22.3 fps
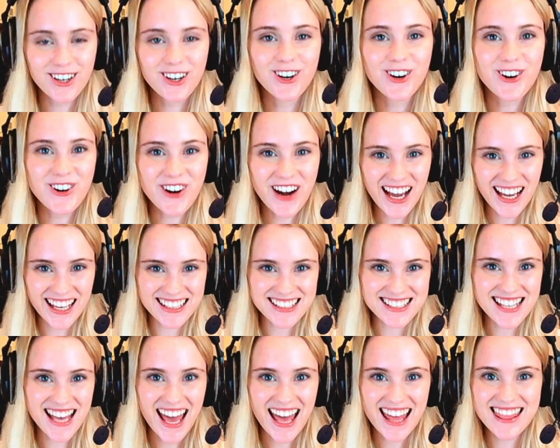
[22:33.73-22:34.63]

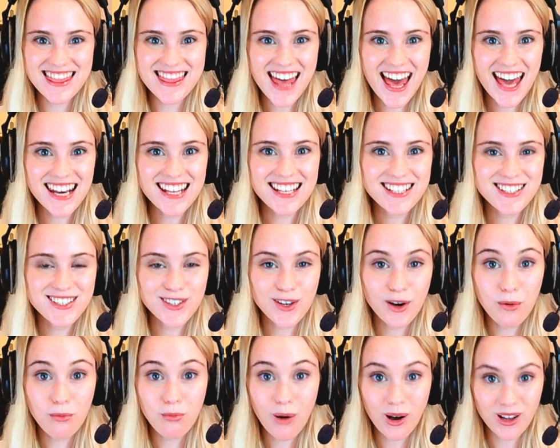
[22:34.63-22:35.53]
Alright, and that is
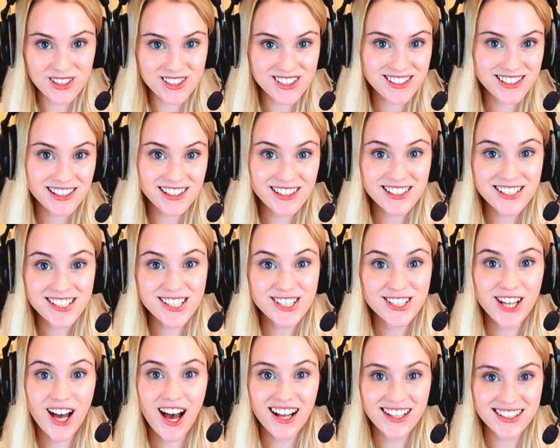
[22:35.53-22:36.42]
your Monsters
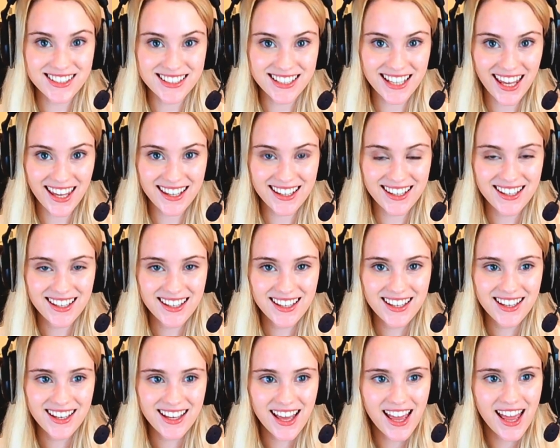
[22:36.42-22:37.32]
starter deck.
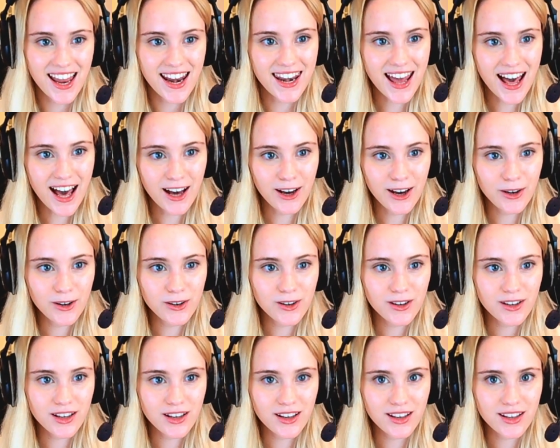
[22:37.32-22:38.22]
Now,
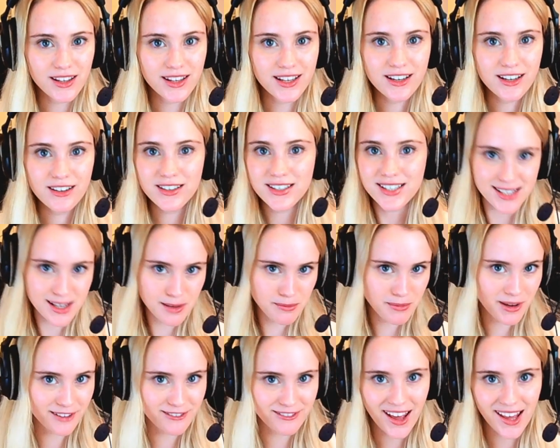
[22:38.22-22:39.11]
here's
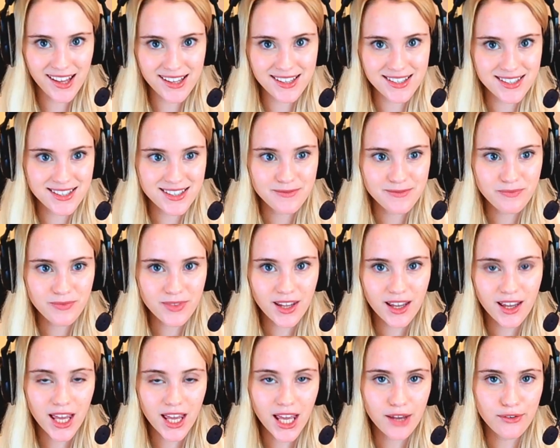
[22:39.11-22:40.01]
some advice.
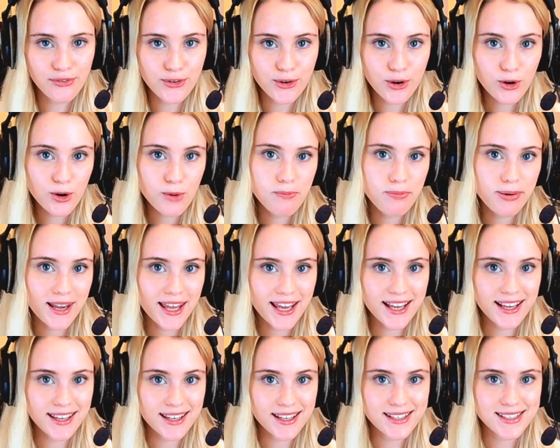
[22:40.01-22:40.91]
If you're
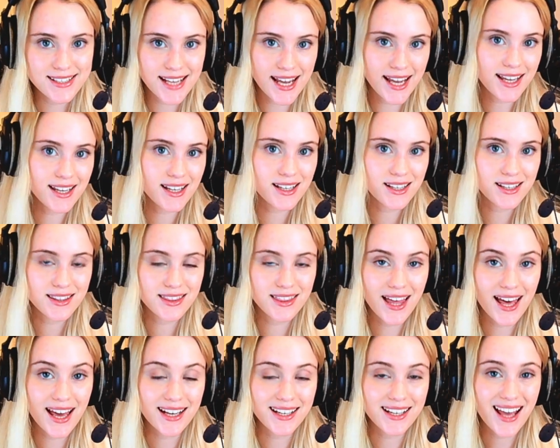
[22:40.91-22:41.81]
playing a deck
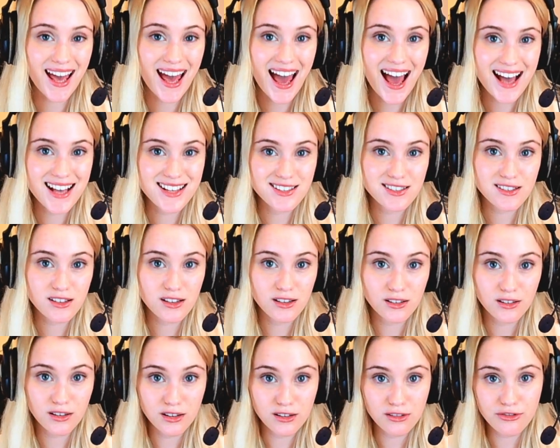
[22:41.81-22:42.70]
that has a
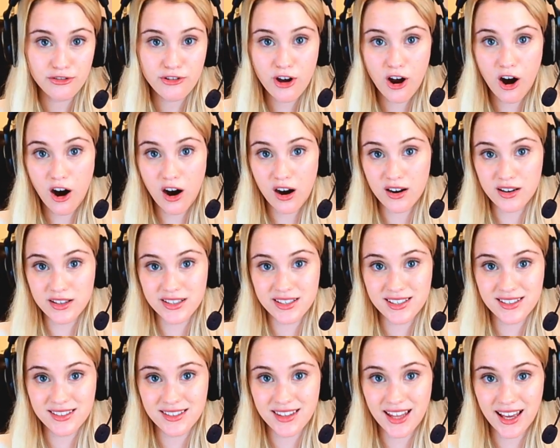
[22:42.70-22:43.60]
lot of
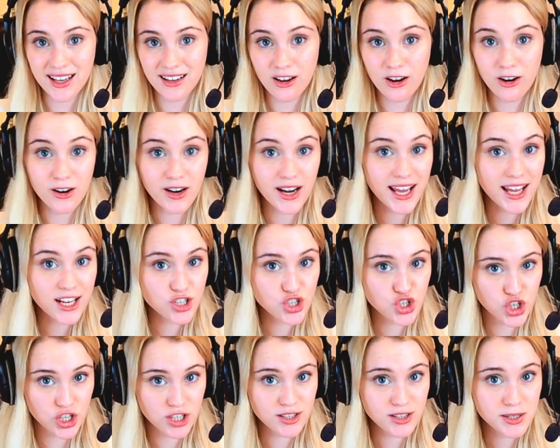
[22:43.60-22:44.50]
cards that are
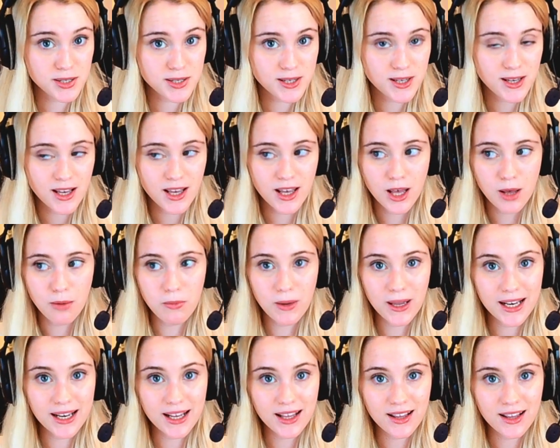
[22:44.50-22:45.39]
engines,
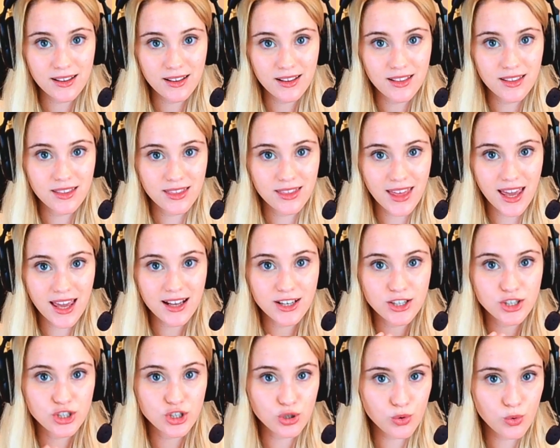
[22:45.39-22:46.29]
meaning they
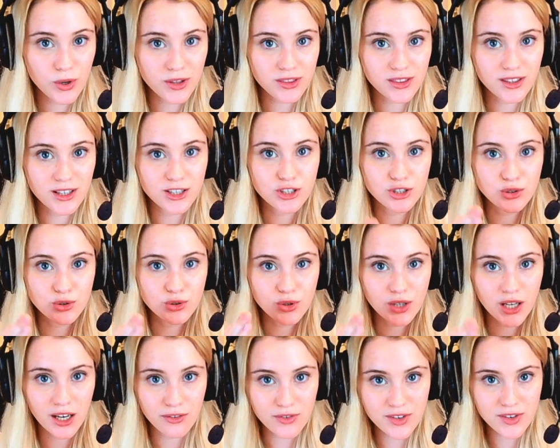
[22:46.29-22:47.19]
do what they
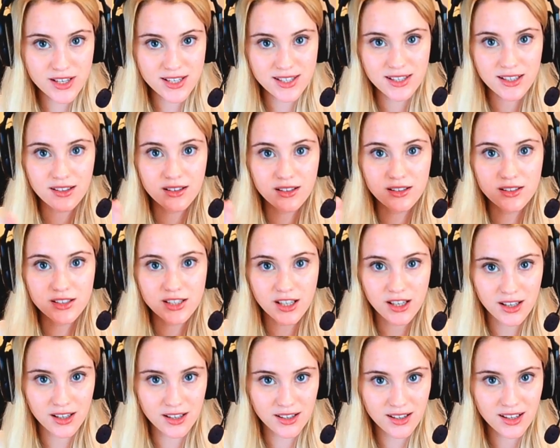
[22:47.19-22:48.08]
do every single
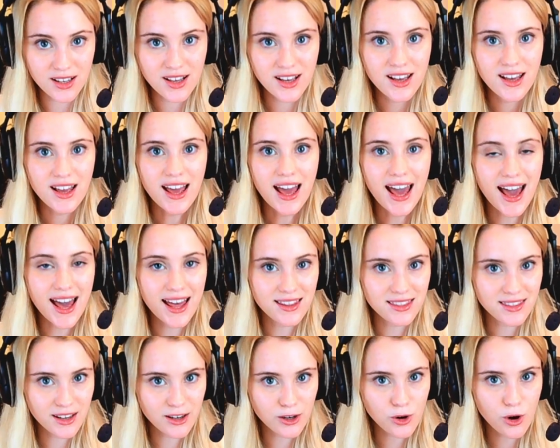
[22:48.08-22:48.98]
turn,
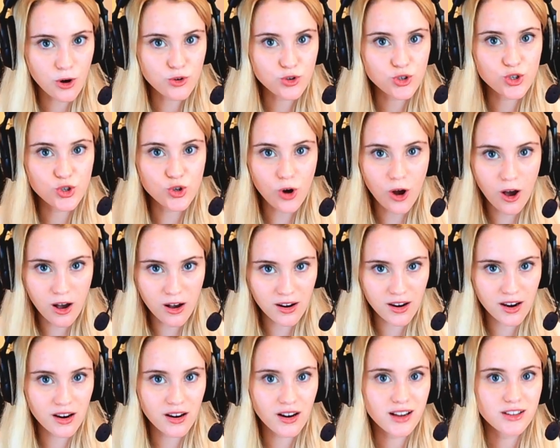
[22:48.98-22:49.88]
and they grow
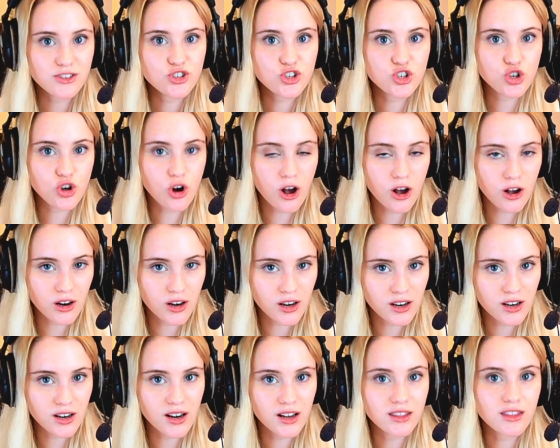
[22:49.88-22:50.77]
stronger and
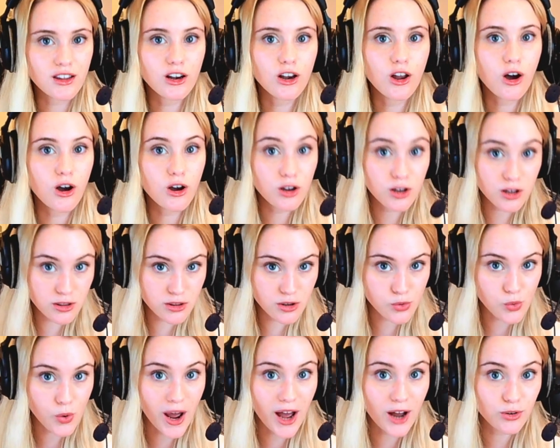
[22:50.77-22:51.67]
stronger the longer
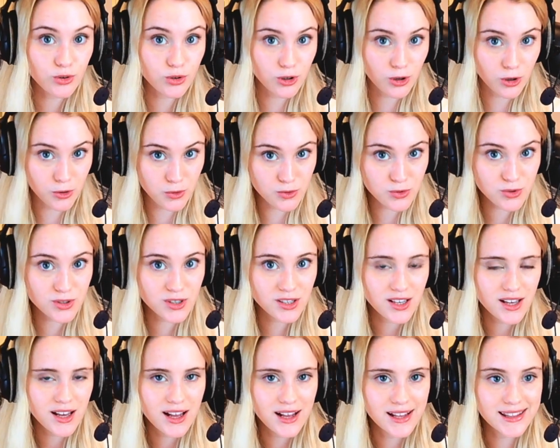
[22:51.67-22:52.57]
the round goes,
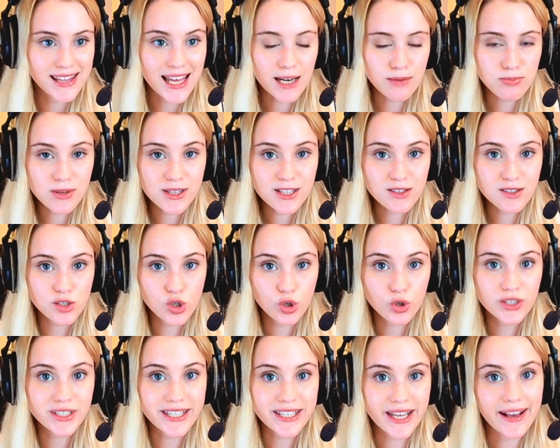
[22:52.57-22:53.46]
that means
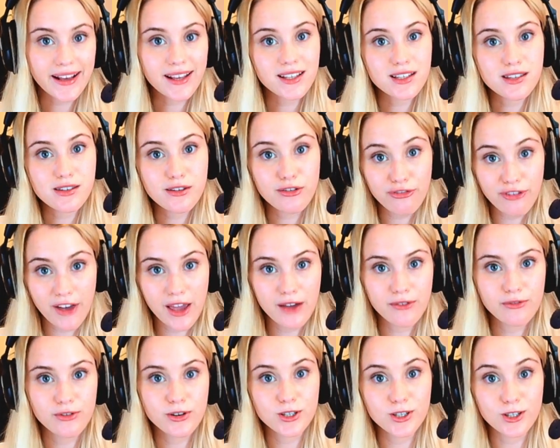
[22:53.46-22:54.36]
your deck is
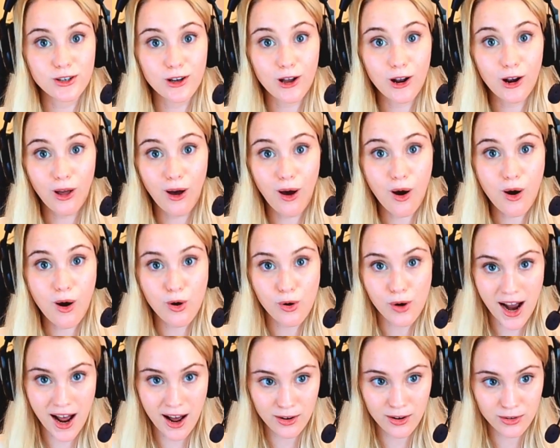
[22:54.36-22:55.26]
favored in a long
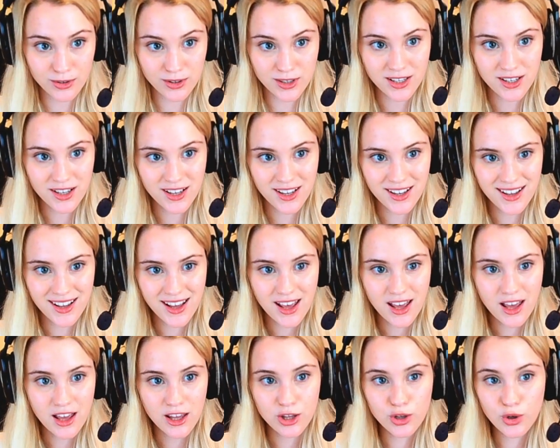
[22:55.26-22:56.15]
round.
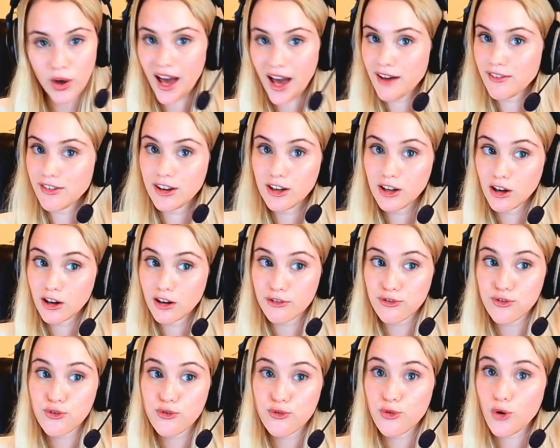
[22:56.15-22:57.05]
You have a lot of
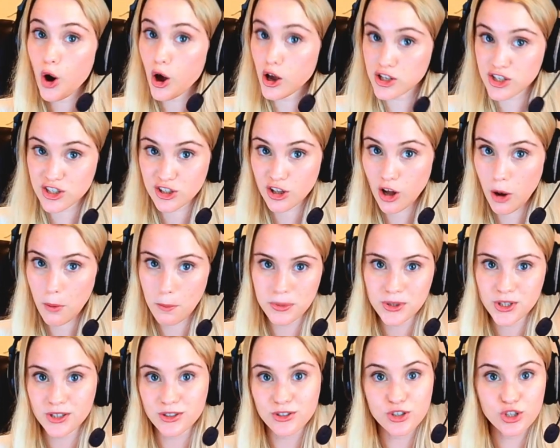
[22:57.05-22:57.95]
frost
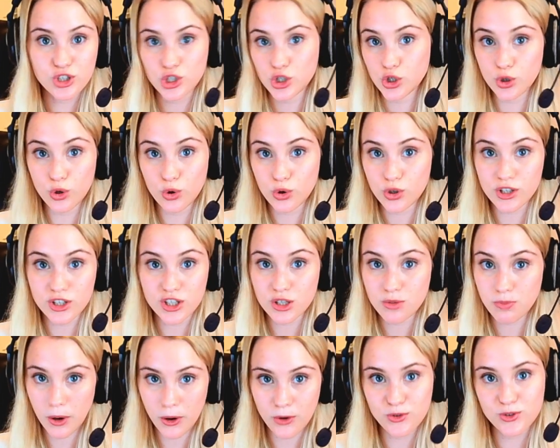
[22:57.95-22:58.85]
options to your
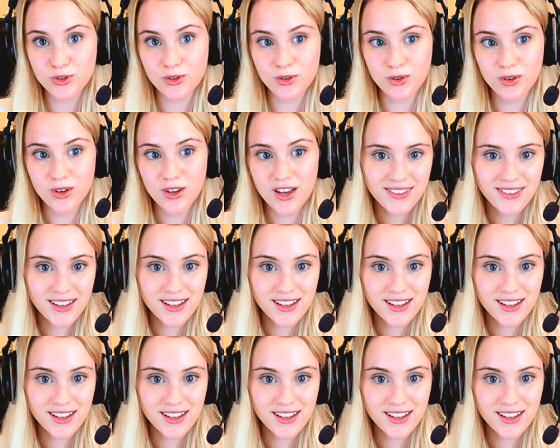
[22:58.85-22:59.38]
disposal.